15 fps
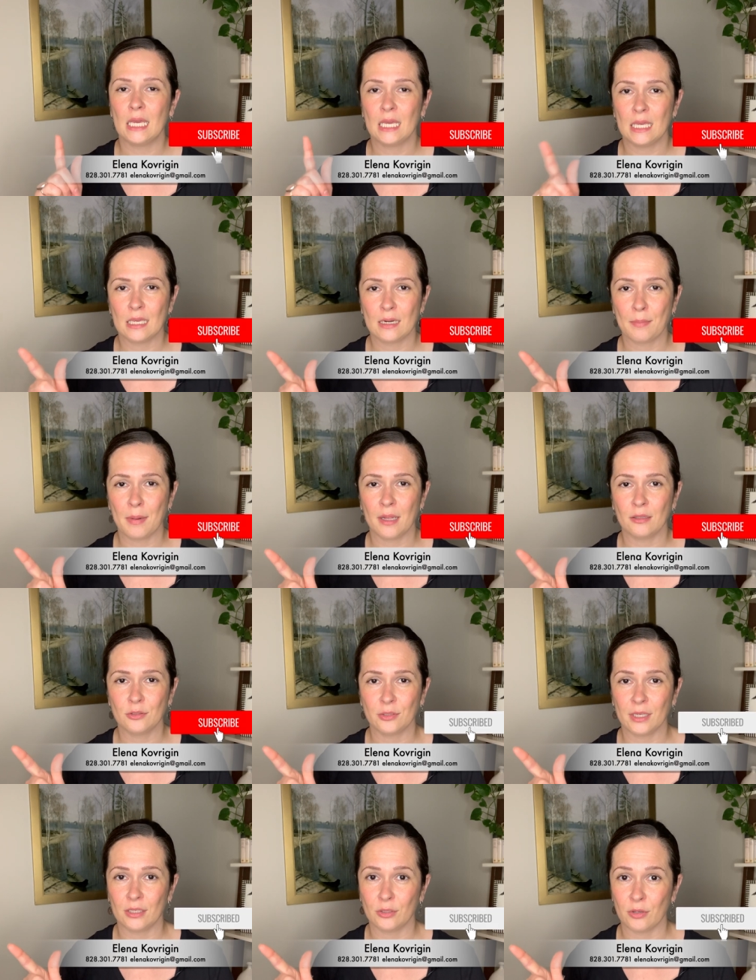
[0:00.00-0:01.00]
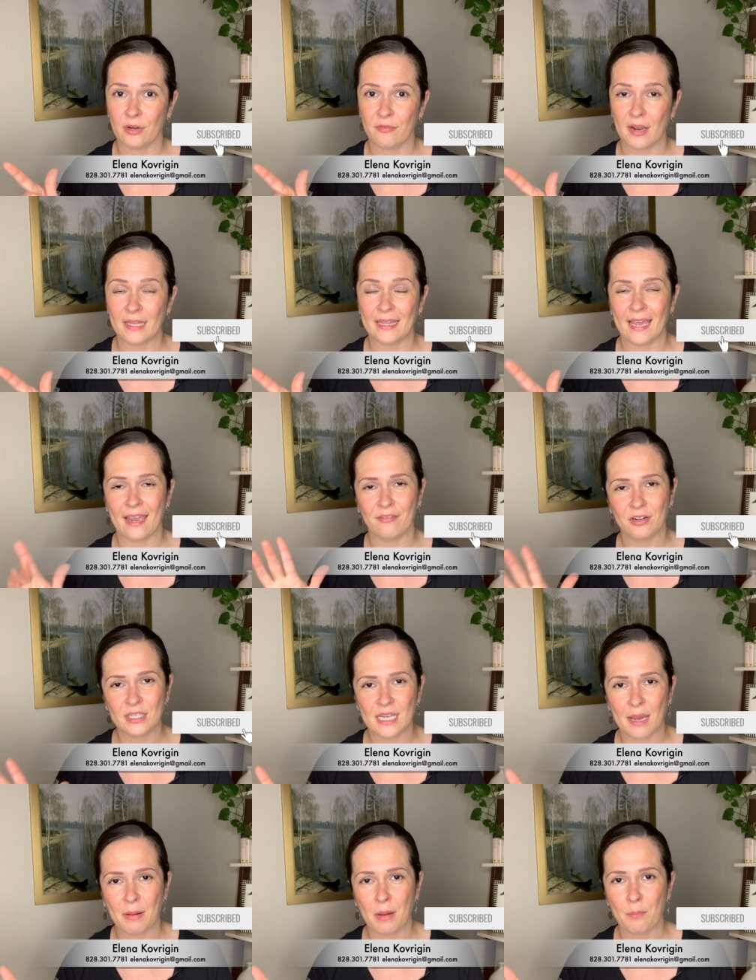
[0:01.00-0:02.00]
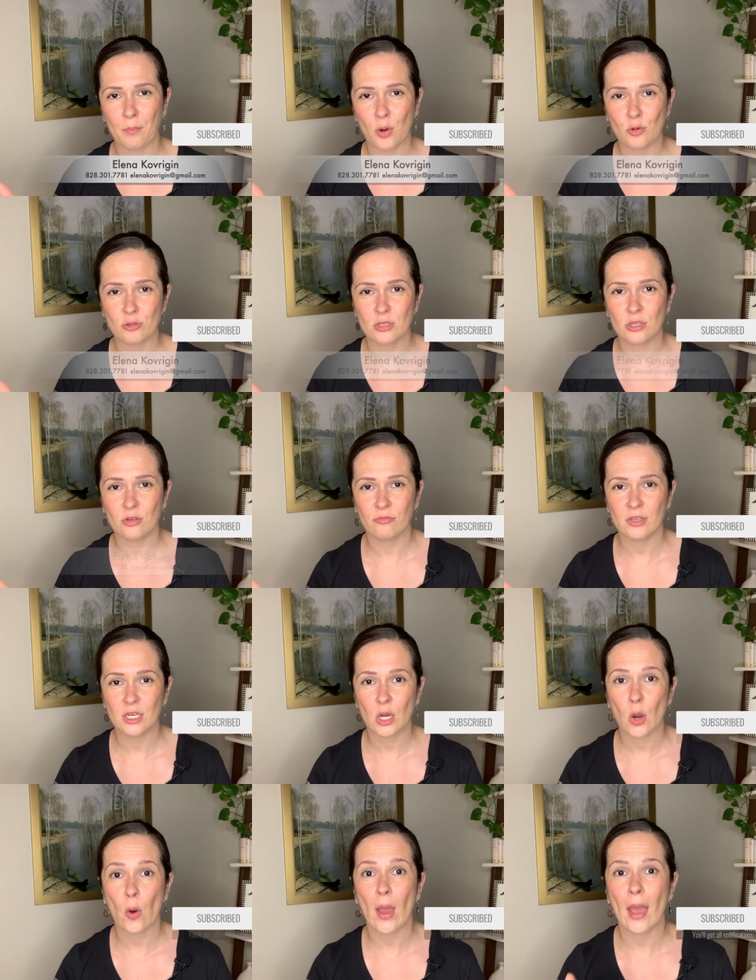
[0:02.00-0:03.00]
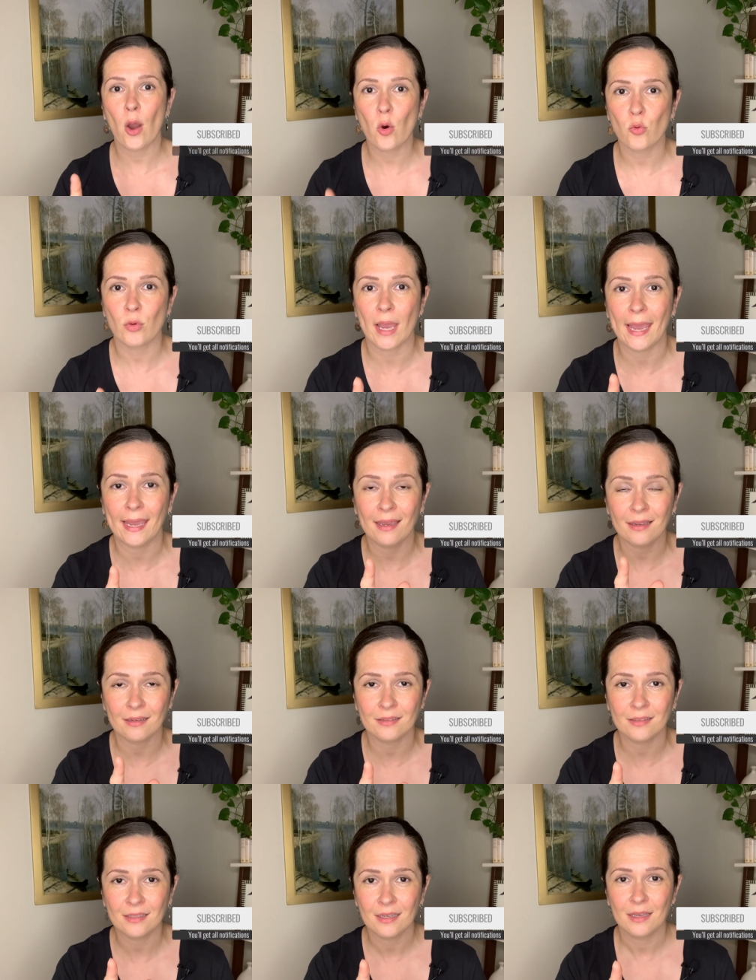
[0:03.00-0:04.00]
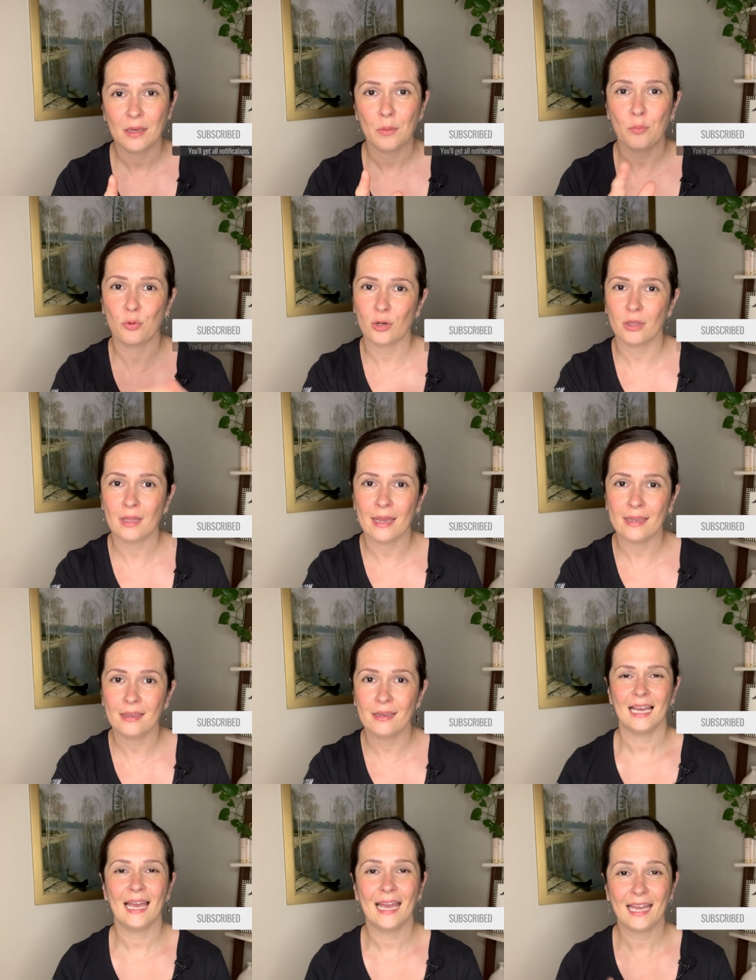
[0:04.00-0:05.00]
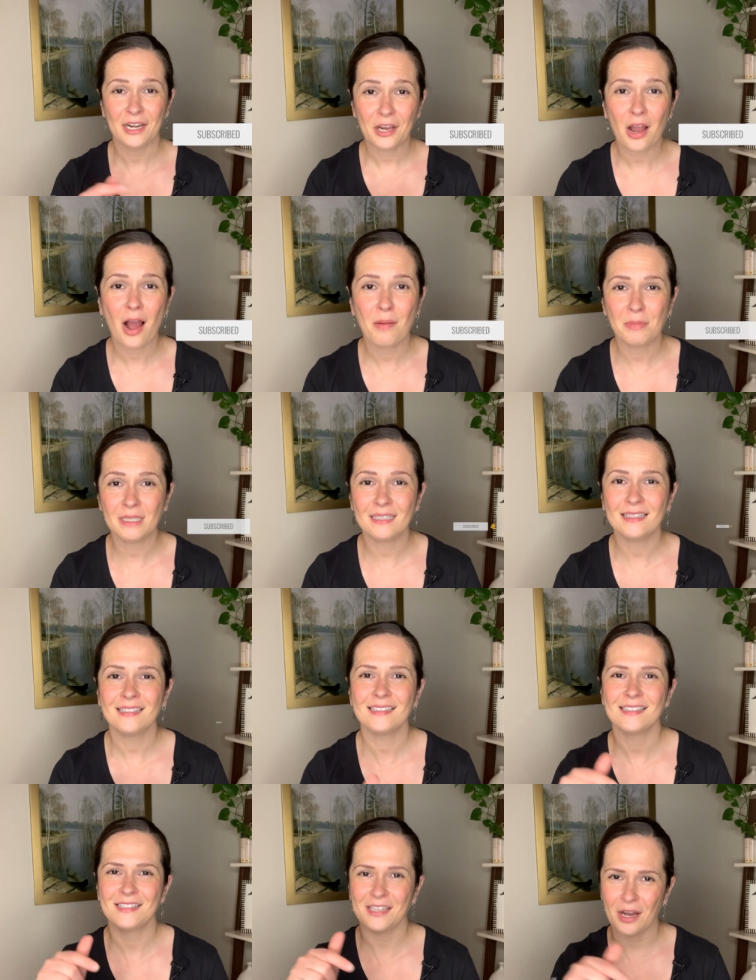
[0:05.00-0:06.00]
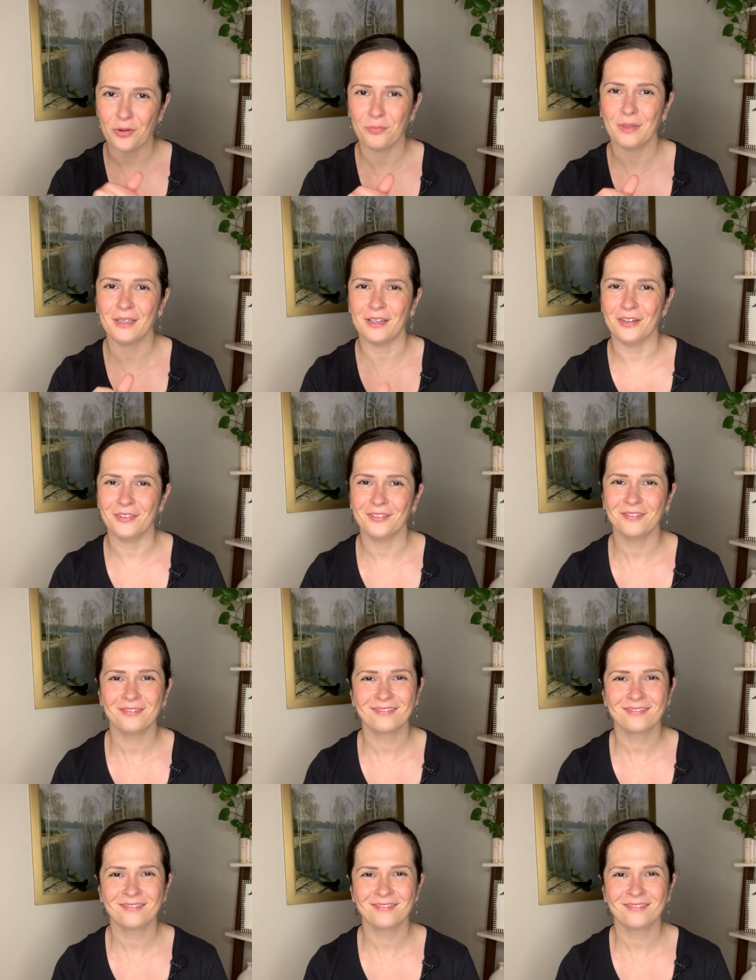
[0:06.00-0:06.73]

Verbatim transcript: hit a bell to get notified every time I post a new video. Oh, and put a like and a comment down below.